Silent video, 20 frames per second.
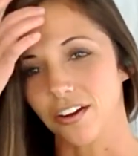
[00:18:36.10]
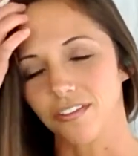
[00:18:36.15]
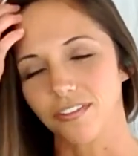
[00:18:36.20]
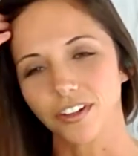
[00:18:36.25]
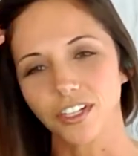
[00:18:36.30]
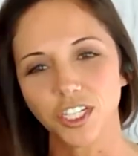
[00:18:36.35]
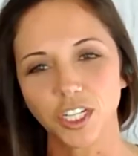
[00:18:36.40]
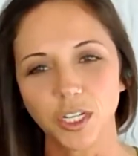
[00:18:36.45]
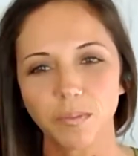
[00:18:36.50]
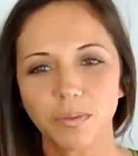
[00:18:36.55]
our
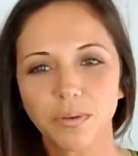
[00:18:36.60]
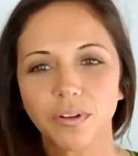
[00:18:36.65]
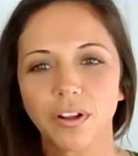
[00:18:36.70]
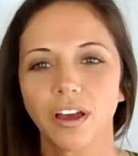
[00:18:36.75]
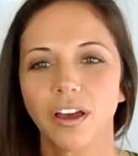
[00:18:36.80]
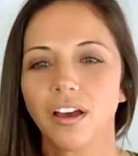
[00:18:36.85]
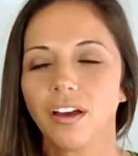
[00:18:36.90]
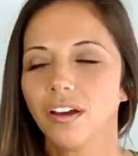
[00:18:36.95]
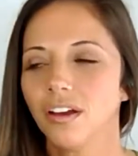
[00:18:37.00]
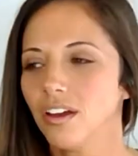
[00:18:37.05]
Frenchie
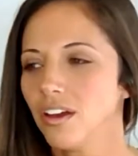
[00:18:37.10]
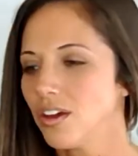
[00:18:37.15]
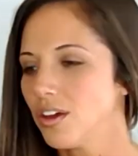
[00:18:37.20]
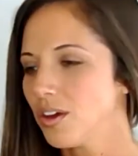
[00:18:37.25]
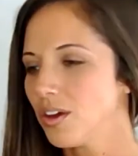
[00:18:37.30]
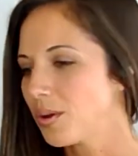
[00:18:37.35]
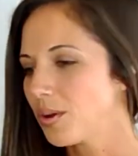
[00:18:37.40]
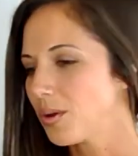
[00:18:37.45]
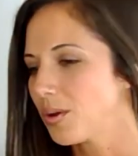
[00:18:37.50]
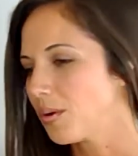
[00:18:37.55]
Buddha,
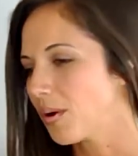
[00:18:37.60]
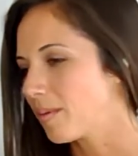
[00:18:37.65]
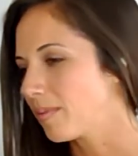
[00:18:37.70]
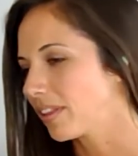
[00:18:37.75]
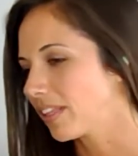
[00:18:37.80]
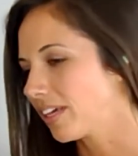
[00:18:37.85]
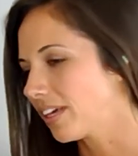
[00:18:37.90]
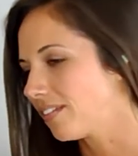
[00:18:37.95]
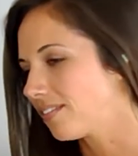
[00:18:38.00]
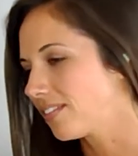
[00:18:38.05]
who I
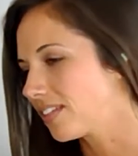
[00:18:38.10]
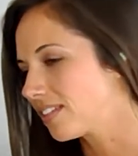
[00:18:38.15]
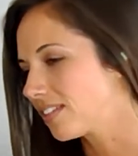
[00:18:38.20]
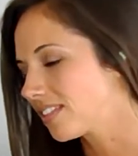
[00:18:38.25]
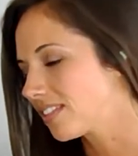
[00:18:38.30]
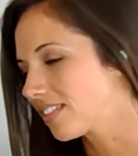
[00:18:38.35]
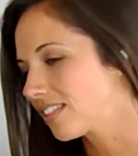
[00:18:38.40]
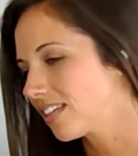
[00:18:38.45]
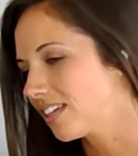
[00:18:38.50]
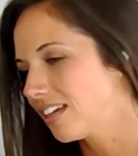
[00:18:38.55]
believe
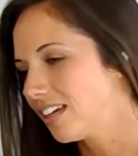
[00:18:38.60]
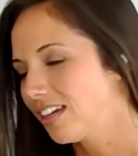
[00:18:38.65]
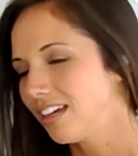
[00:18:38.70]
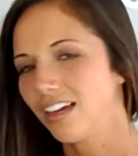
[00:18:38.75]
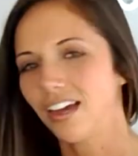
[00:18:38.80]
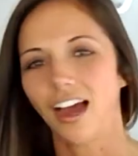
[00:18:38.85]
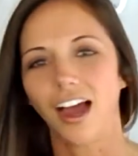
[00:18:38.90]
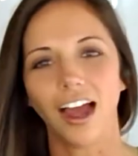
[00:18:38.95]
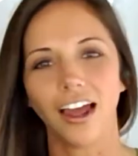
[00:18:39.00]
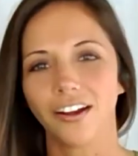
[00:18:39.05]
is...
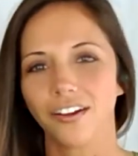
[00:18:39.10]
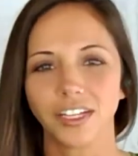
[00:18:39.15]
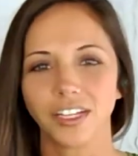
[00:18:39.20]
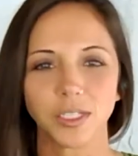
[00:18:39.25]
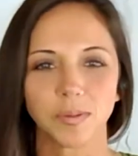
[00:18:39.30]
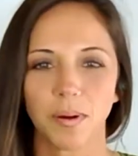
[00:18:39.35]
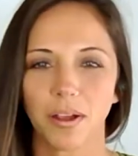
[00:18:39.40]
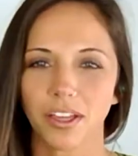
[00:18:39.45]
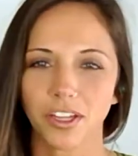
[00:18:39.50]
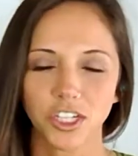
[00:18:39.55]

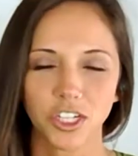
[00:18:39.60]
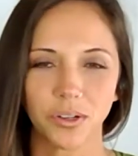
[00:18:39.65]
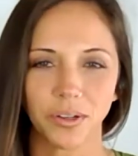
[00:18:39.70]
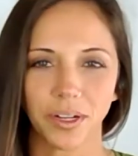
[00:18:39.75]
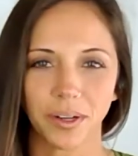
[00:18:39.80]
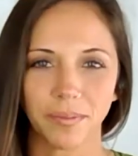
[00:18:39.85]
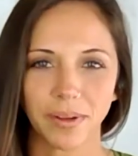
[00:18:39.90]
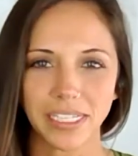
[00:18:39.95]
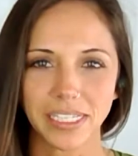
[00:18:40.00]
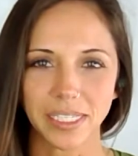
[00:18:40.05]
he's probably
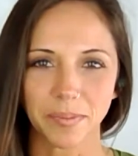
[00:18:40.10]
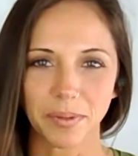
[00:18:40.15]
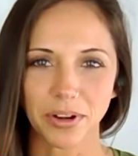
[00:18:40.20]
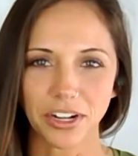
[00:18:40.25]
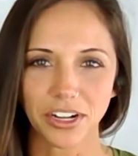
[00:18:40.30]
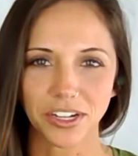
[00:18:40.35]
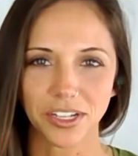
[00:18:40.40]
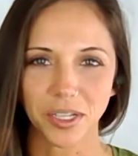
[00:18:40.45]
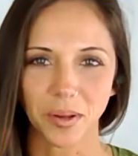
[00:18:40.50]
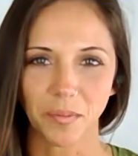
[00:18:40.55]
chewing up my
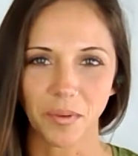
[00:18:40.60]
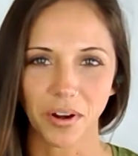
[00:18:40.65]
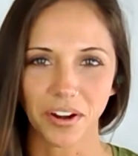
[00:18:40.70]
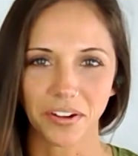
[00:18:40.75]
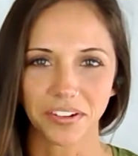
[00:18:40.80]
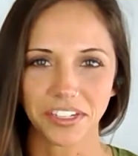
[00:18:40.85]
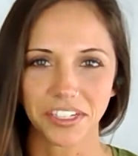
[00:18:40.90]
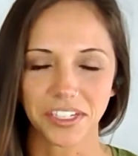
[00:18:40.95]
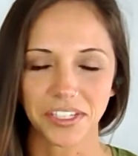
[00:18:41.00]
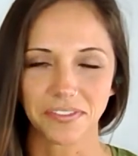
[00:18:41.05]
slipper somewhere,
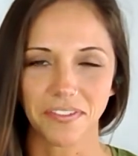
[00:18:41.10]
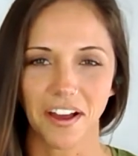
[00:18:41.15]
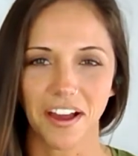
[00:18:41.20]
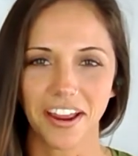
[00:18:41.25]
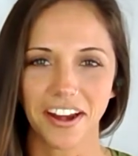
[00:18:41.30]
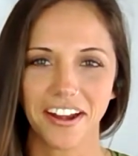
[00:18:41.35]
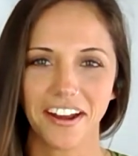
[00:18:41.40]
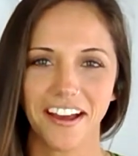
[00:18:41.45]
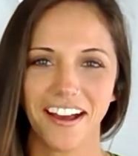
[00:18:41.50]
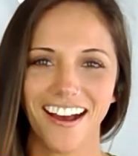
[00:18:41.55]
which is
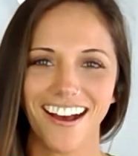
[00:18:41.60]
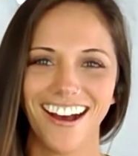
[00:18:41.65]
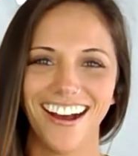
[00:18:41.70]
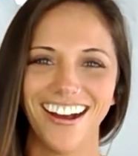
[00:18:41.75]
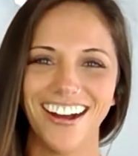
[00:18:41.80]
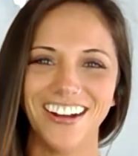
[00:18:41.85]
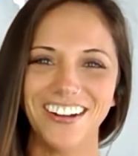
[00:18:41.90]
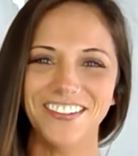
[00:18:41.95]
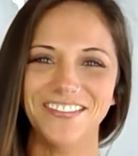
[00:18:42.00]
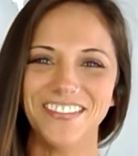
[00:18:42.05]
fine.
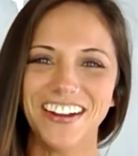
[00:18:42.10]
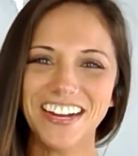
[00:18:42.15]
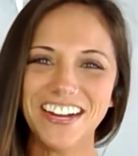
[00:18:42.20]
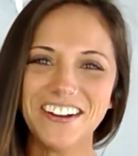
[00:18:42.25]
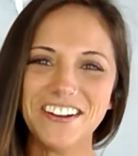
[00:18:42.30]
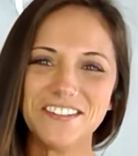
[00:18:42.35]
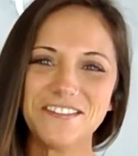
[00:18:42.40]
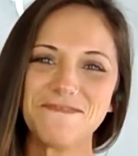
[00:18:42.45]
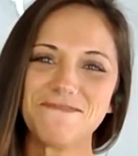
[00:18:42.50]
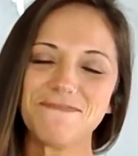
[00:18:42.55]

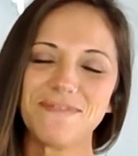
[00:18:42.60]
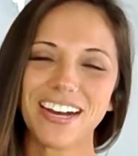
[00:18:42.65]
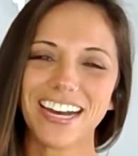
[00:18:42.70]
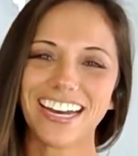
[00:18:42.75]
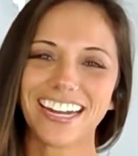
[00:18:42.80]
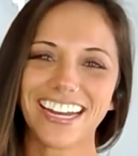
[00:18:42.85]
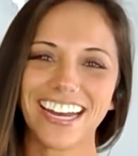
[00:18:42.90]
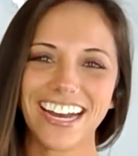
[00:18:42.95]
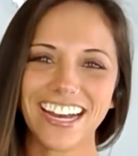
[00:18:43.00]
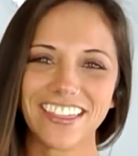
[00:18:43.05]

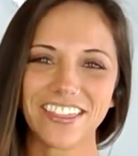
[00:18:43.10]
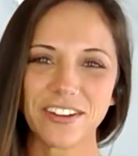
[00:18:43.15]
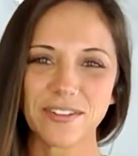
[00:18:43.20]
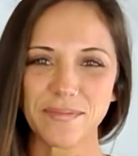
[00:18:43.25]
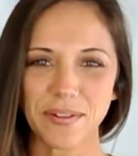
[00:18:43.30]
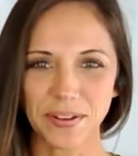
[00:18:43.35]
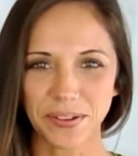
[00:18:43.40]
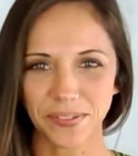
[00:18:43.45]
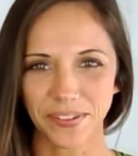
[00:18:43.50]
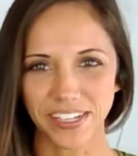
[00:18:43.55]
But they're
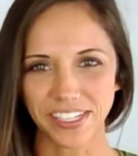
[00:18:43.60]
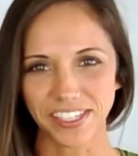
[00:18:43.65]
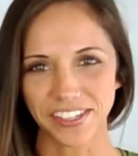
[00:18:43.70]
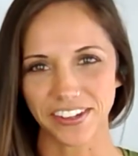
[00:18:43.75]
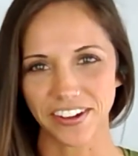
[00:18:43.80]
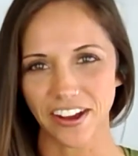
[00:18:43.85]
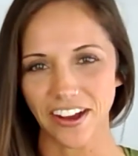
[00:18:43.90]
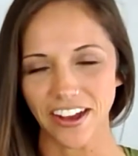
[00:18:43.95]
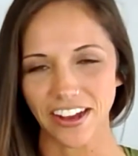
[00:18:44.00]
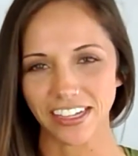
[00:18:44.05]
both
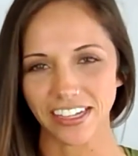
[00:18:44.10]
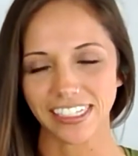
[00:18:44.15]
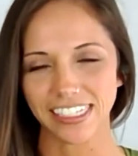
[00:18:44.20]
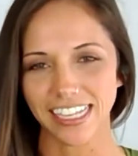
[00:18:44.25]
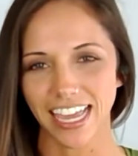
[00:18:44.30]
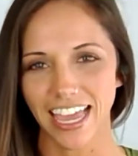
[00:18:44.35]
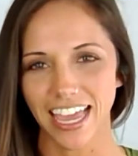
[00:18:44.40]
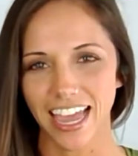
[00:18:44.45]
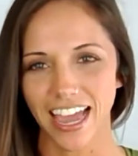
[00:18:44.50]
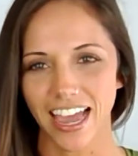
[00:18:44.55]
rescue
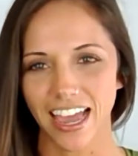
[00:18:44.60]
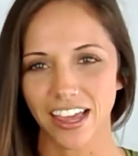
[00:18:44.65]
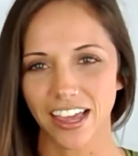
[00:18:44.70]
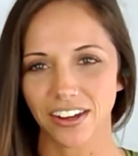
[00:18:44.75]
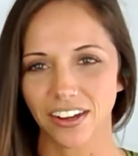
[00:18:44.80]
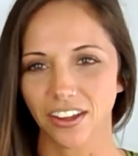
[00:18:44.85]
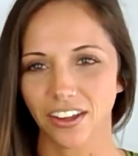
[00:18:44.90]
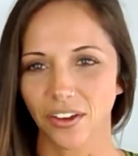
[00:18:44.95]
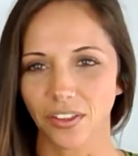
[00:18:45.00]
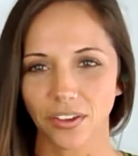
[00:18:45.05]
dogs,
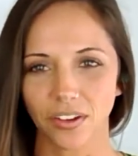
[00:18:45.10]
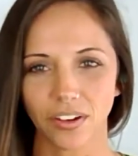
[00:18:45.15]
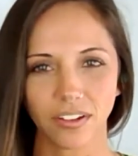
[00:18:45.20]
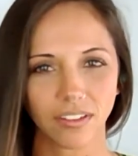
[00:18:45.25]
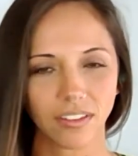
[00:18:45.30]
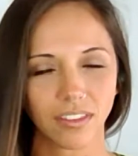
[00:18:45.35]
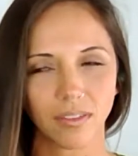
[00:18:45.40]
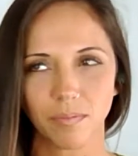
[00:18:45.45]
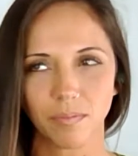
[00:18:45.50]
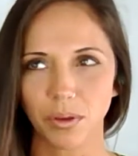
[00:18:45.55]
and
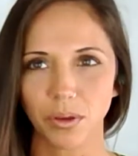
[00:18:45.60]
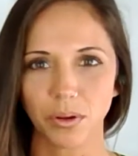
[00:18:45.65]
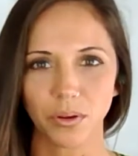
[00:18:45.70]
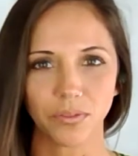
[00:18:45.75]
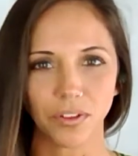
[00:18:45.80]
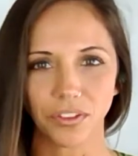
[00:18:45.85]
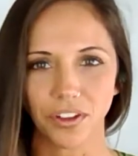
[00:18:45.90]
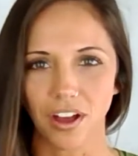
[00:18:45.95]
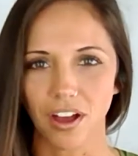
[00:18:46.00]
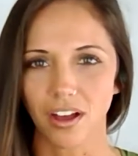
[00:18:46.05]
they're
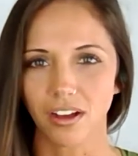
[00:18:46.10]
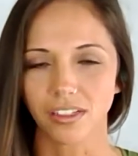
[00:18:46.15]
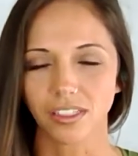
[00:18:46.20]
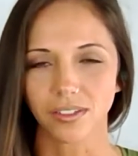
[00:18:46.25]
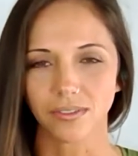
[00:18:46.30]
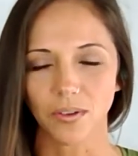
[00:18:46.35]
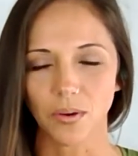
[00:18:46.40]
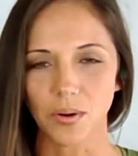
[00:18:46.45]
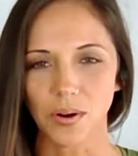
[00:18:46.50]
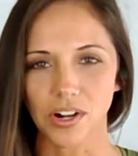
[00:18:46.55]
beautiful
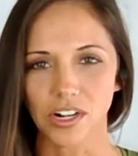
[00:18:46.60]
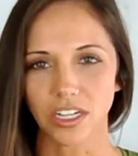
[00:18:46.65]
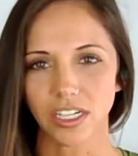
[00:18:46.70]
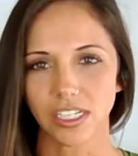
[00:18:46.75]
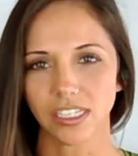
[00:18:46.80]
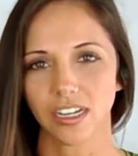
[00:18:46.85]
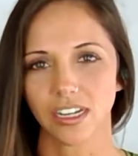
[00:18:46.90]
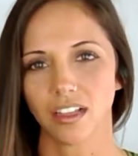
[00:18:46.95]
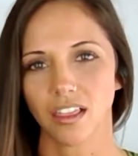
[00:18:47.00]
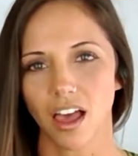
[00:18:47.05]
dogs, of
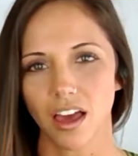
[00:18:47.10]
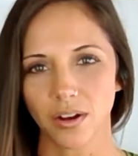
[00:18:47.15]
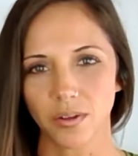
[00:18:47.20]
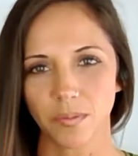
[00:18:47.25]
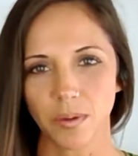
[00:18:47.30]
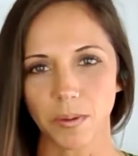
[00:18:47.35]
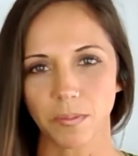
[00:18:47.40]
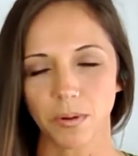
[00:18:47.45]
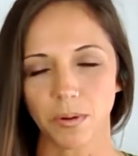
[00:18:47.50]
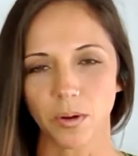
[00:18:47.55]
course. And a lot
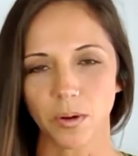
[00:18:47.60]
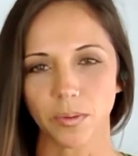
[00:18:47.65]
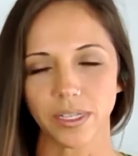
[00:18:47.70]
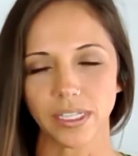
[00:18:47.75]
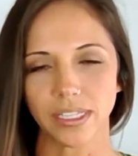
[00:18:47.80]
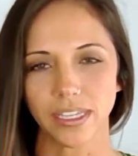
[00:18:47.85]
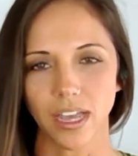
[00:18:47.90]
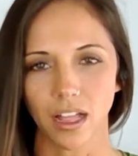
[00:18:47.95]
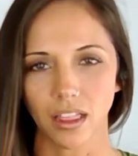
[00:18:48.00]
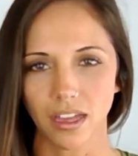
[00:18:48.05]
of people
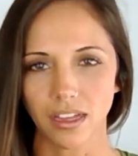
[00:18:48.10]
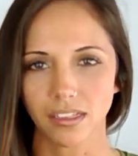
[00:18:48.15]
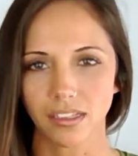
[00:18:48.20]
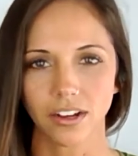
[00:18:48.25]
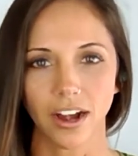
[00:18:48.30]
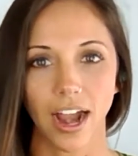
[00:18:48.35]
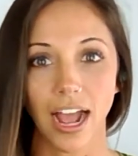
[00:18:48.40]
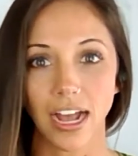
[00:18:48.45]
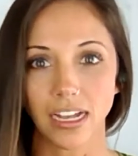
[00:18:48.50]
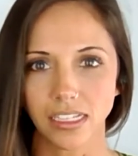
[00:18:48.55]
would tell
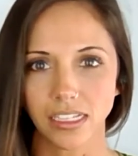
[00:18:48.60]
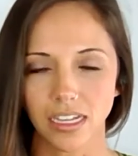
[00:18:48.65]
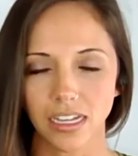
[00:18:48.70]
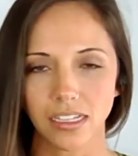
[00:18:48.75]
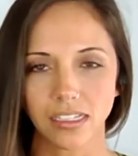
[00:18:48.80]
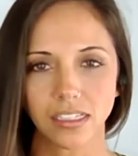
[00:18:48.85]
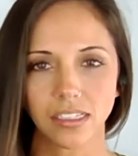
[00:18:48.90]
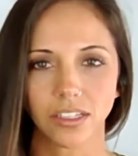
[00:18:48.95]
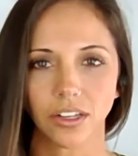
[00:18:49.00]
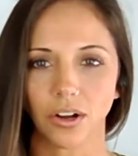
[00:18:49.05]
us or ask
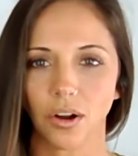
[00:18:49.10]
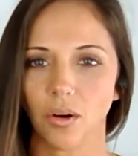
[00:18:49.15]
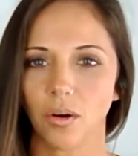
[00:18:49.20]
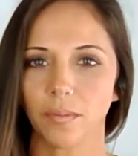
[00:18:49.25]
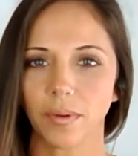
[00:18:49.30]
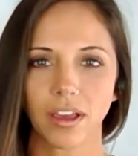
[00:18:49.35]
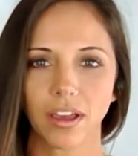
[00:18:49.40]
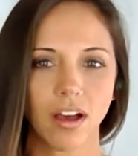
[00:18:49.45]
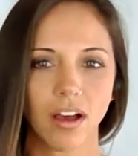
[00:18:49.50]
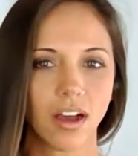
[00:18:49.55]
us, oh
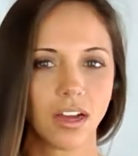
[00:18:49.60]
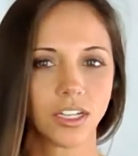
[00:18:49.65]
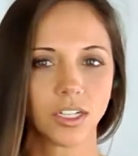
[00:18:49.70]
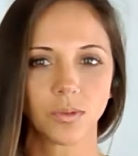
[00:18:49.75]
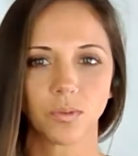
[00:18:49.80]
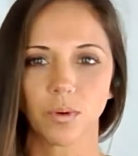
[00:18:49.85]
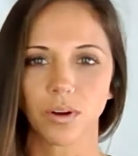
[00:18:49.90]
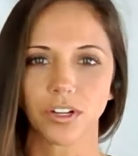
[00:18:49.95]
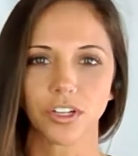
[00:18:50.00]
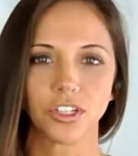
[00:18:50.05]
my gosh,
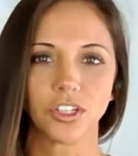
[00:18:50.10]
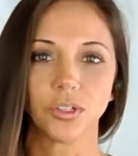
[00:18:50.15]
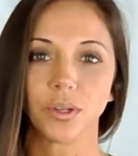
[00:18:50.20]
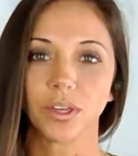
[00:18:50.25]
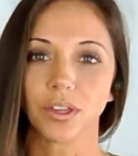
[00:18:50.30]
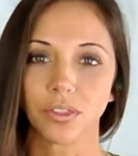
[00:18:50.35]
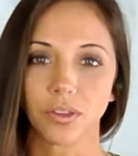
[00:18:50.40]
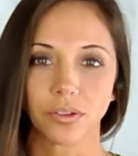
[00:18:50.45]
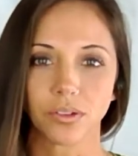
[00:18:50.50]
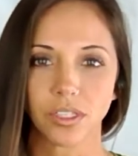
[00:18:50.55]
where did you
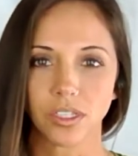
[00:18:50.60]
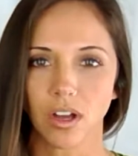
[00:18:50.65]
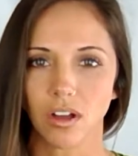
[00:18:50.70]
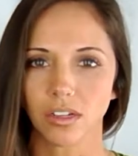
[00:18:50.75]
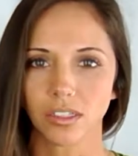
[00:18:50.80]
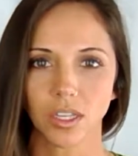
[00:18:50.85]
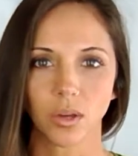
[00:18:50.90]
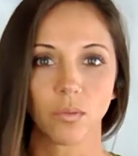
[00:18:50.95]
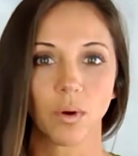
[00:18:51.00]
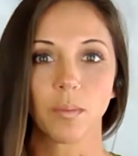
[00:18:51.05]
get those
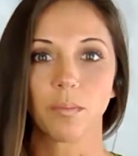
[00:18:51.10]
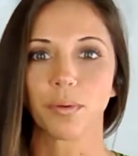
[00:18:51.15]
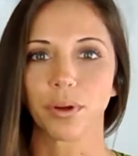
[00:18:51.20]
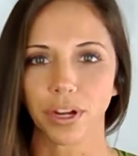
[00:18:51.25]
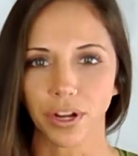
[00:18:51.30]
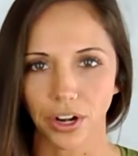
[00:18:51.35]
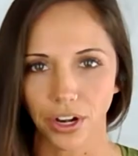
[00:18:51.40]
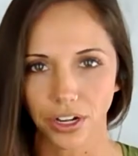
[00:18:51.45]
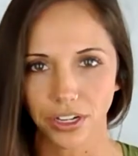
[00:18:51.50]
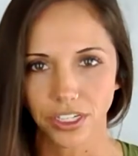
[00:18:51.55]
dogs? Like, what
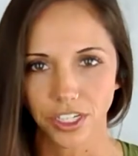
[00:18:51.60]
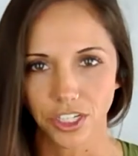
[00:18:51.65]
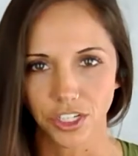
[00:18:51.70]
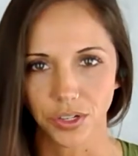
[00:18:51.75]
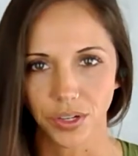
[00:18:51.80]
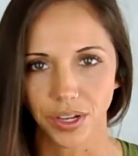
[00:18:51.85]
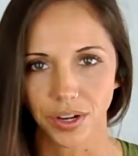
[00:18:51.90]
breeder did you